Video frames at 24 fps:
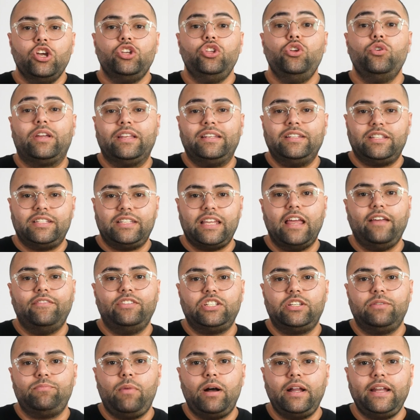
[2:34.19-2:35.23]
you can save
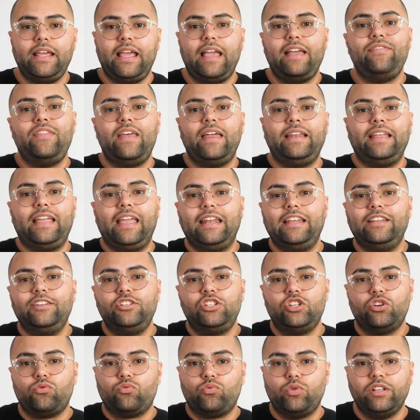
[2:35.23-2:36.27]
some money and then get
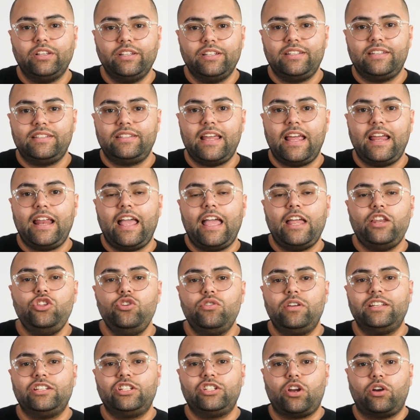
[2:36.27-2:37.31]
into real estate and you
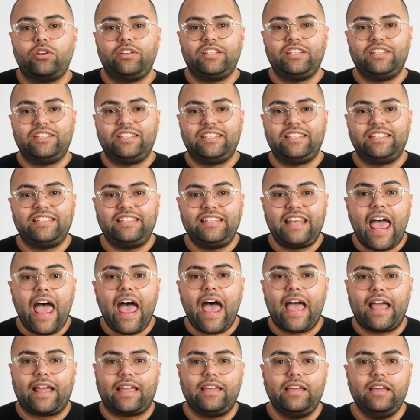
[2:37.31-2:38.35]
can start to
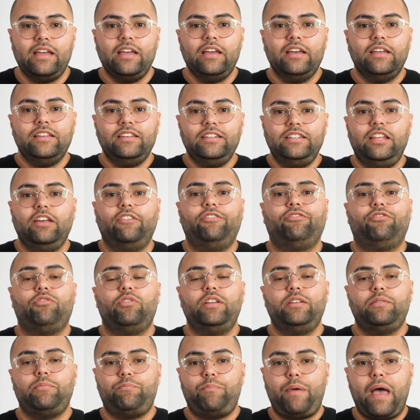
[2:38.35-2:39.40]
stack
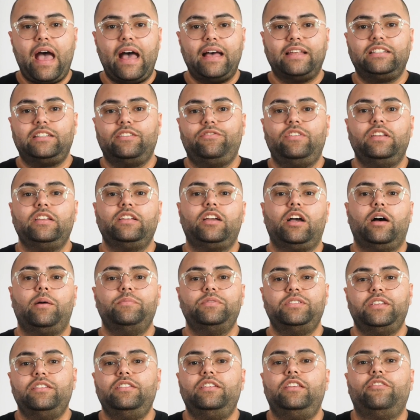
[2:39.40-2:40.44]
different passive
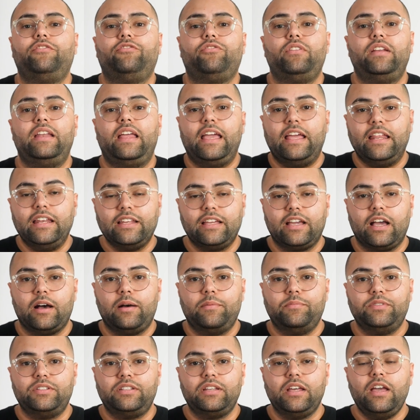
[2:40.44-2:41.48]
incomes and different
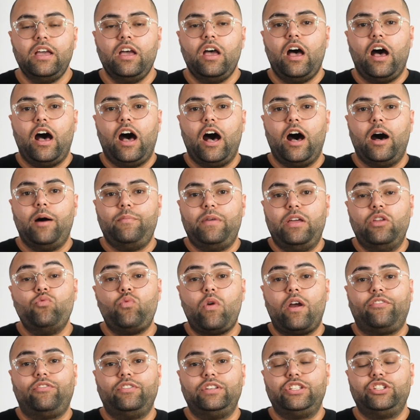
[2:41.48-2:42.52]
incomes um, in
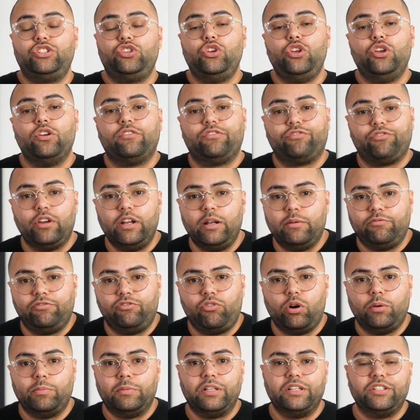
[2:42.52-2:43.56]
reference to your freedom
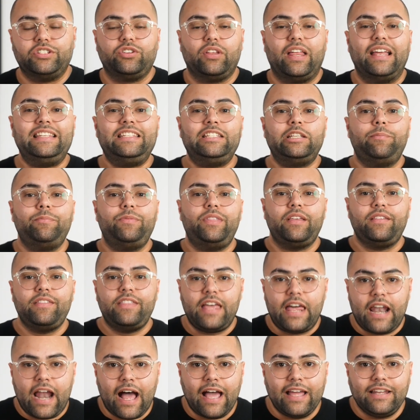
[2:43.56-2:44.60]
formula. So that's something
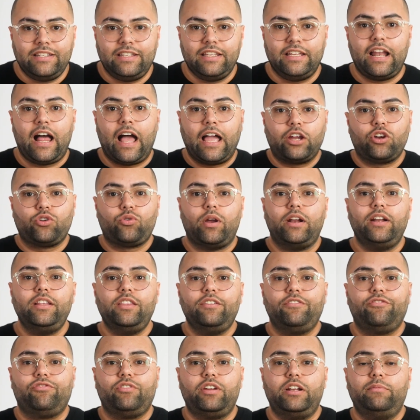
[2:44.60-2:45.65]
that I did. I created
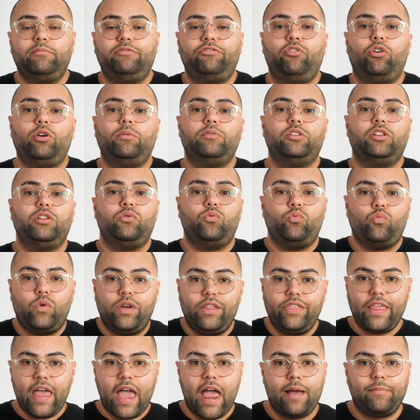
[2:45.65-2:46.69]
the freedom formula
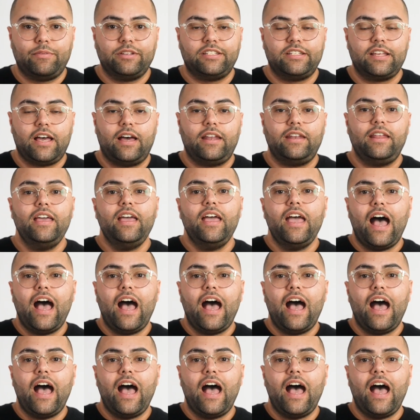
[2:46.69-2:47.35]
with Amazon.